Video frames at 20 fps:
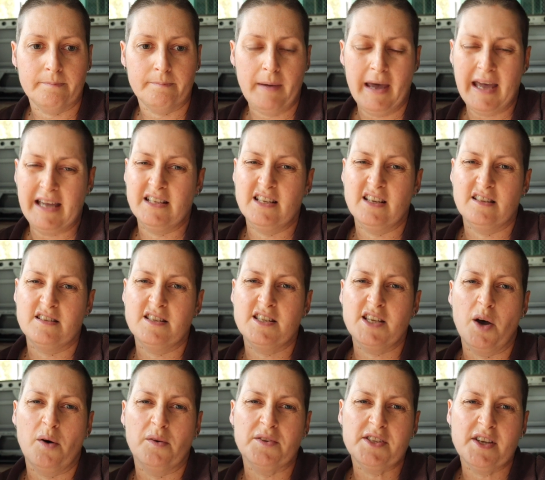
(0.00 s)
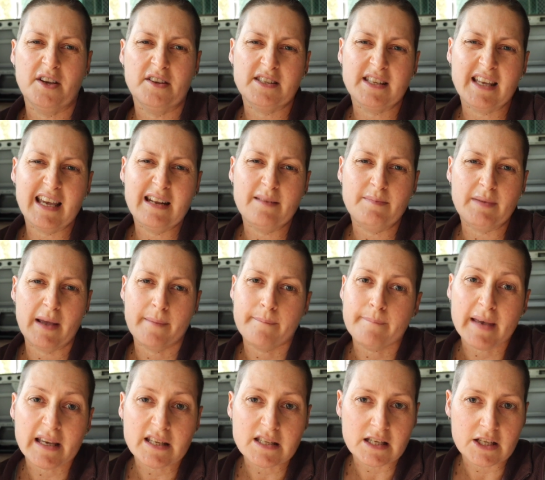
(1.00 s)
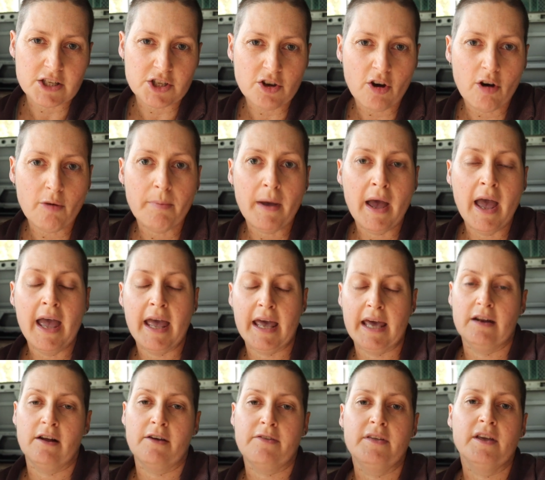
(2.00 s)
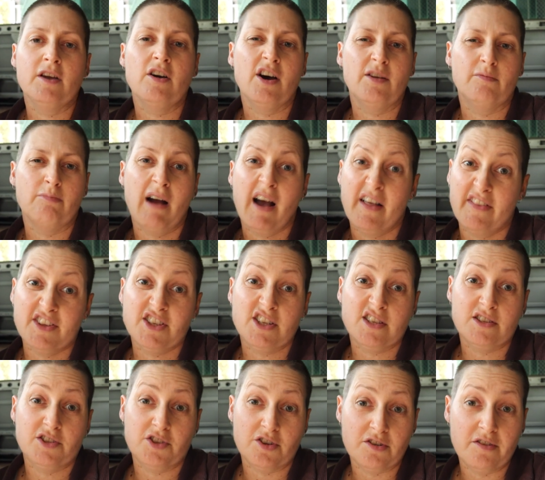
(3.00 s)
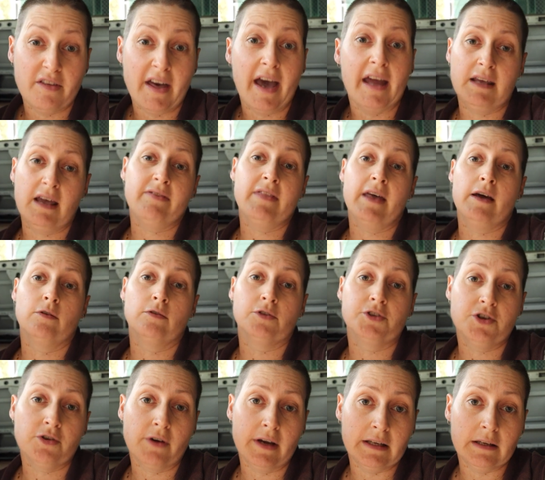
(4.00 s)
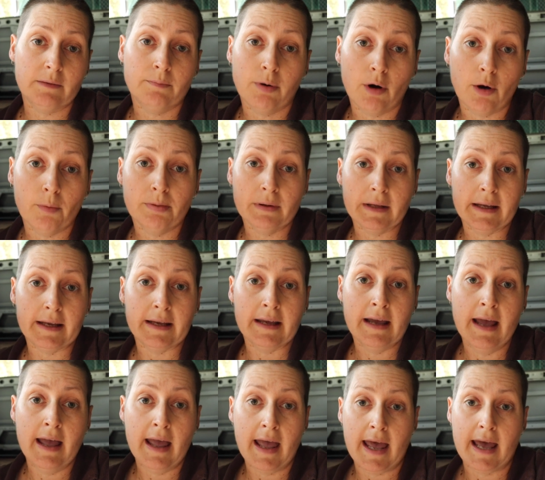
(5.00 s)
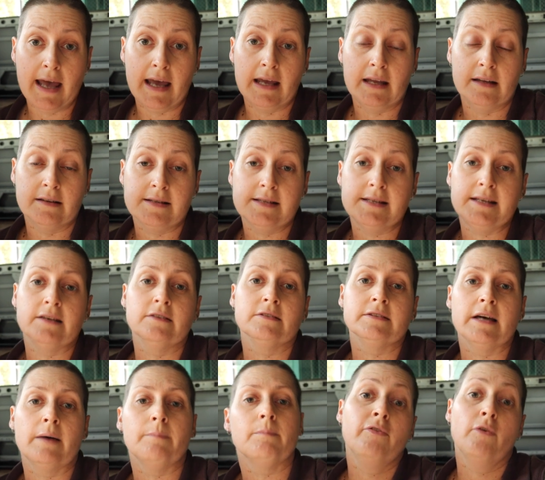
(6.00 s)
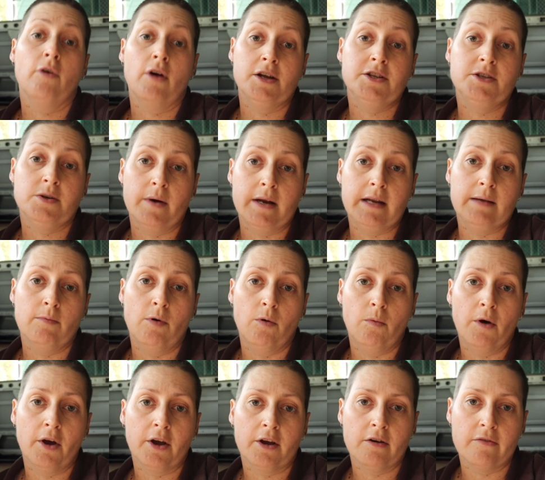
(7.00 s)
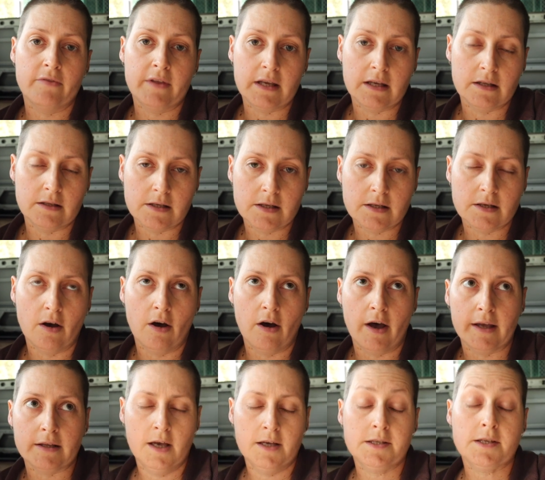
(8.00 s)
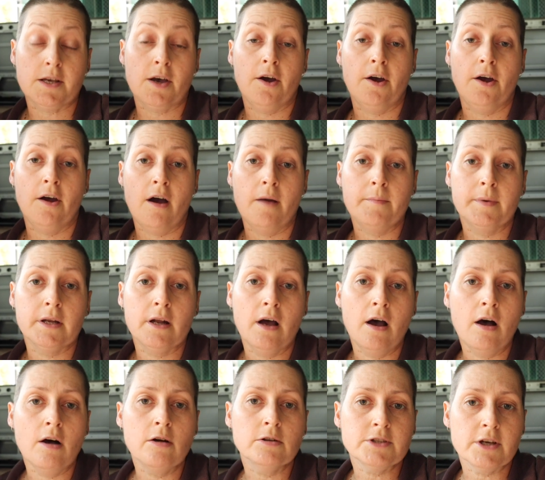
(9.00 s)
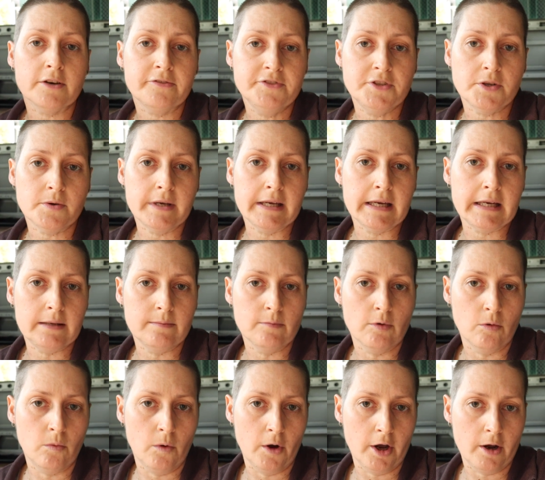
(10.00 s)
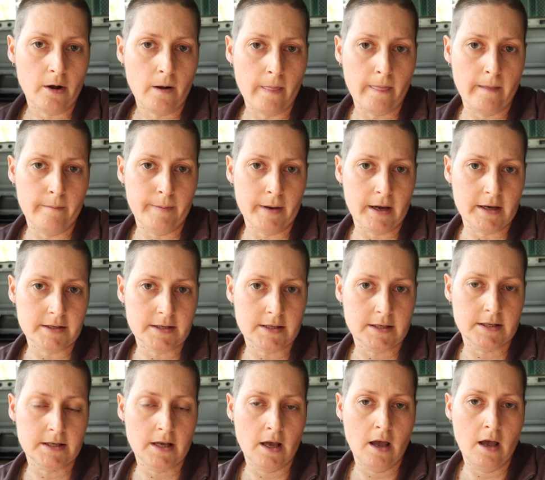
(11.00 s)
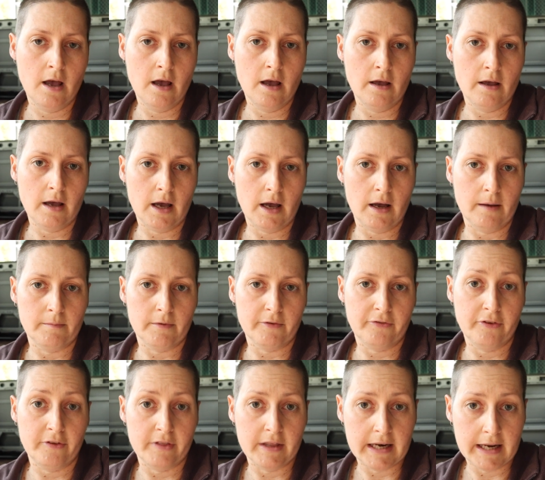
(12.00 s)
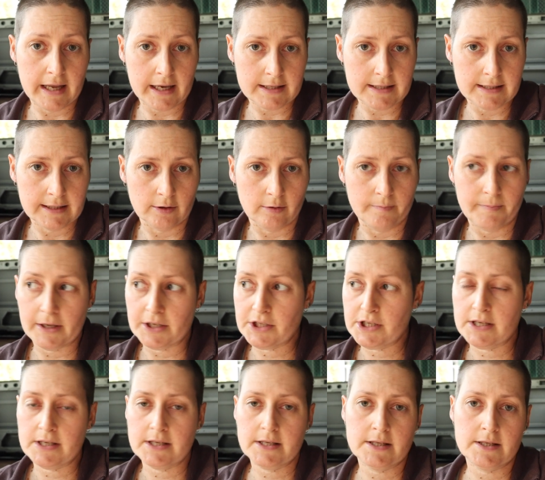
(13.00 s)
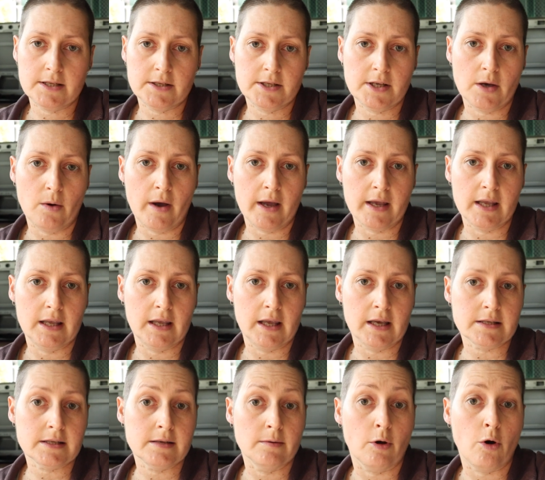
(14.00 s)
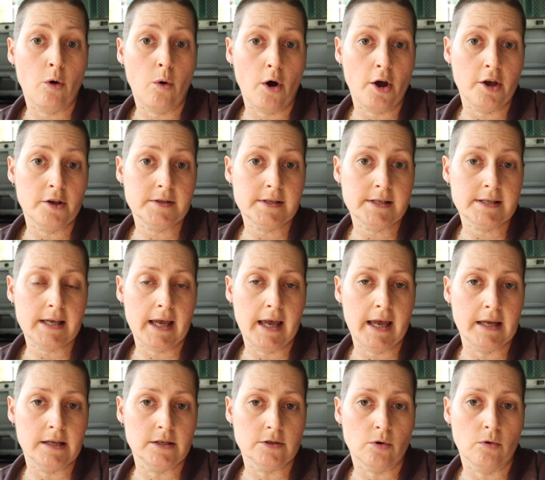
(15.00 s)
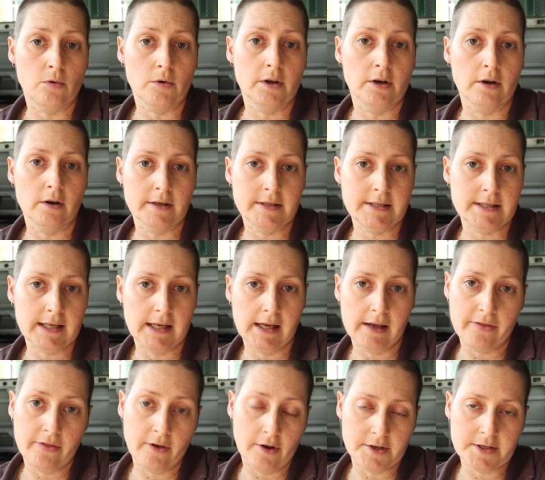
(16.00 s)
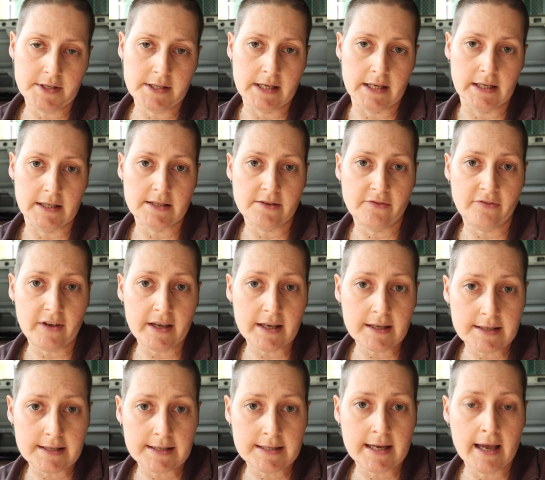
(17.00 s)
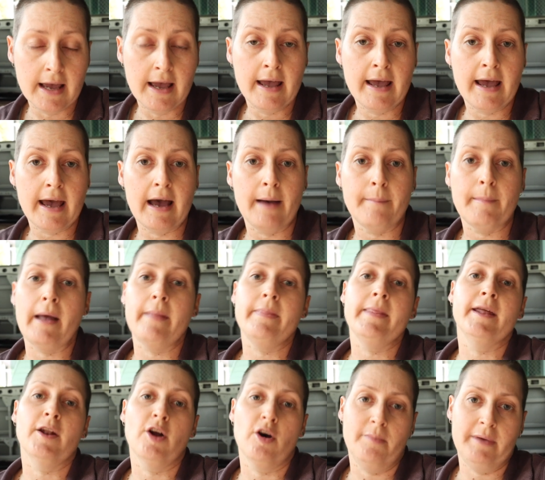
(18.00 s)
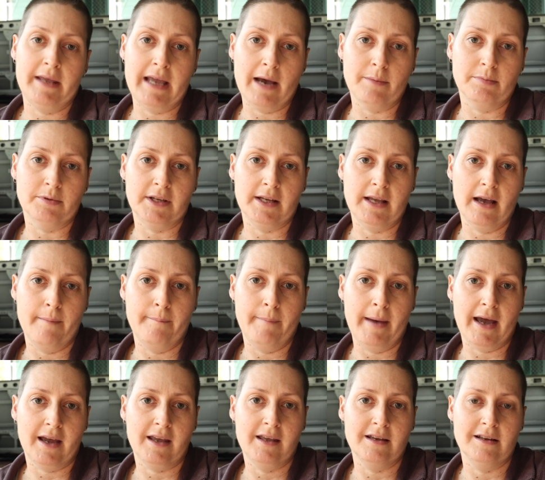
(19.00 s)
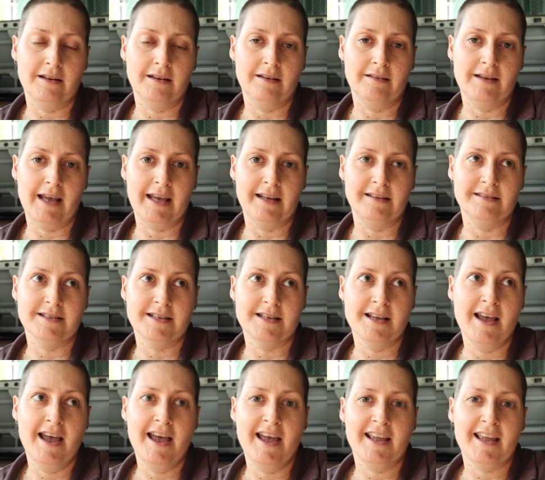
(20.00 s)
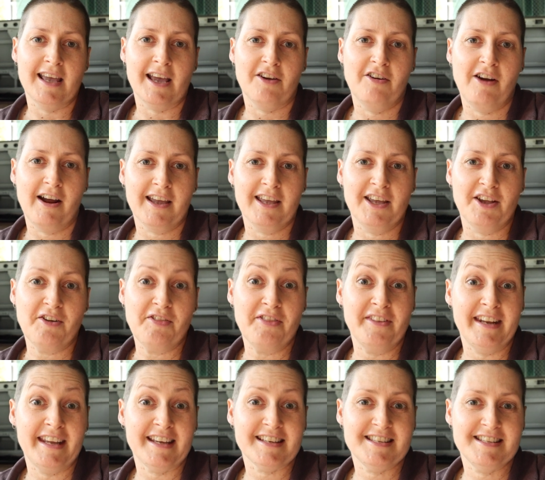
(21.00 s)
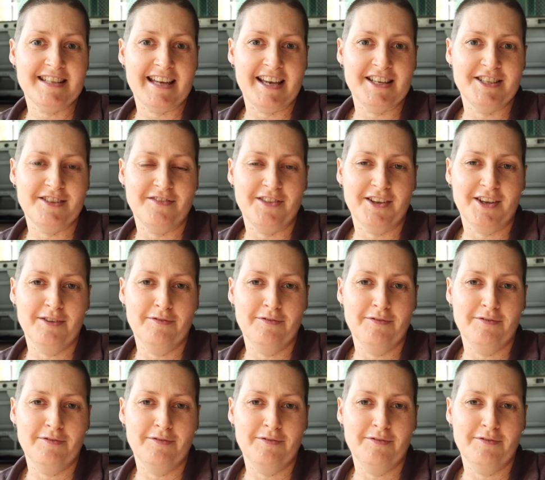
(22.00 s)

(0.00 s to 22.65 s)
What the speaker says: paint it and so on. So it's going to be a messy job, and I think I'd rather just do that, get that all treated properly and sealed up before I do any more work on the inside. So I'm going to hold off doing any more work on the bus For the next little bit, just so I can get some quotes and organise to get those things fixed, and then I'll be able to come back and get cracking on the next stage of the